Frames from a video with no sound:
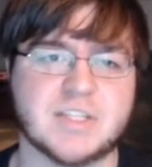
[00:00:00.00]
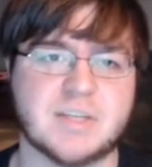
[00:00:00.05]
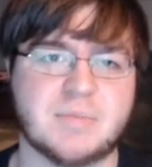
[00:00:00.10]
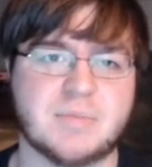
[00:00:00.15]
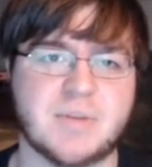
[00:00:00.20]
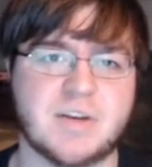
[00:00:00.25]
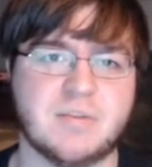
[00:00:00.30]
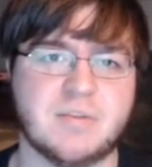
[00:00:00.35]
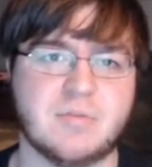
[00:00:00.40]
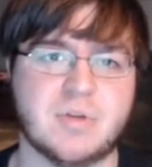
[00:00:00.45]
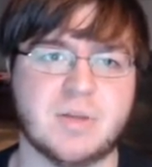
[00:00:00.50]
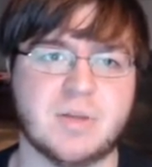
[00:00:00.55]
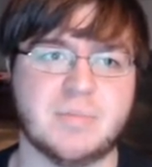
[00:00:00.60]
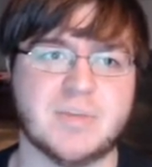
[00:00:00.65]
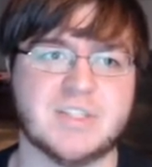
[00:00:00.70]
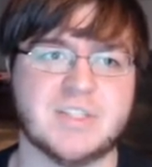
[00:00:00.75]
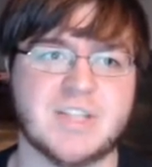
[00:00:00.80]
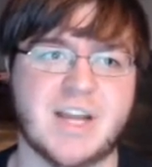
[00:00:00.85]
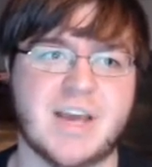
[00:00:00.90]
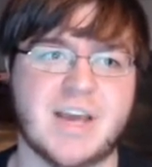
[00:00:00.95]
I've been really
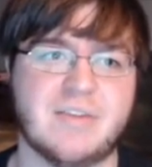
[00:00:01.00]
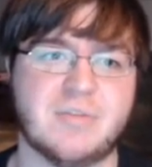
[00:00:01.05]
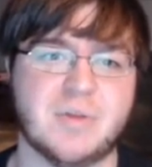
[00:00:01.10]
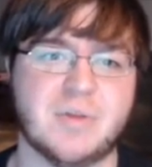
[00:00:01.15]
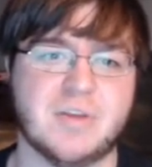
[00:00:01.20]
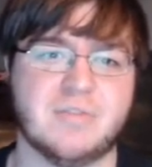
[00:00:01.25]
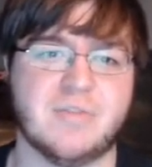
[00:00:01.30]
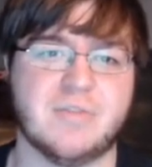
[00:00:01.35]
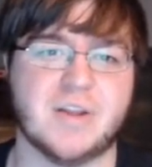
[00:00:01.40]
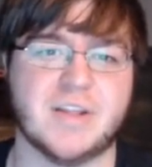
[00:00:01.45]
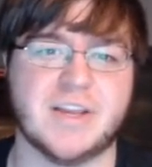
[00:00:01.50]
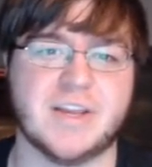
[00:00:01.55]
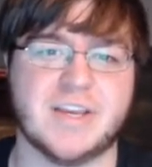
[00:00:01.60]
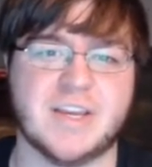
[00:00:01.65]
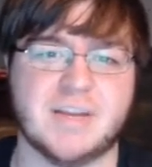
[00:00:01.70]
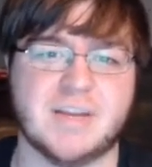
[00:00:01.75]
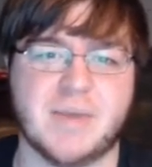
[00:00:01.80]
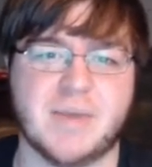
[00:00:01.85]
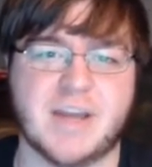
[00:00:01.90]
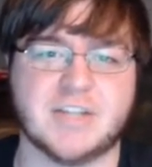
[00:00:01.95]
busy and I haven't really felt like
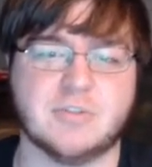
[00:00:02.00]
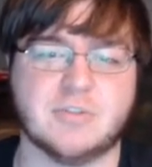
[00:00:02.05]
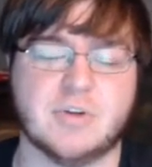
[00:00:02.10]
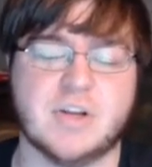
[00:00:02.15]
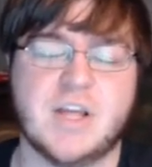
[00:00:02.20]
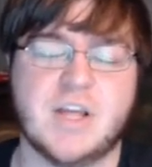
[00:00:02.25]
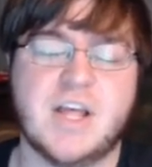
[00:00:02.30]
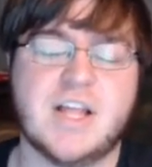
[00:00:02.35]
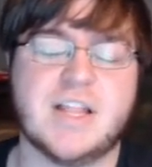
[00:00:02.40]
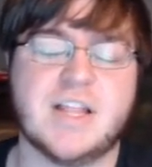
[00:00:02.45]
getting back to it.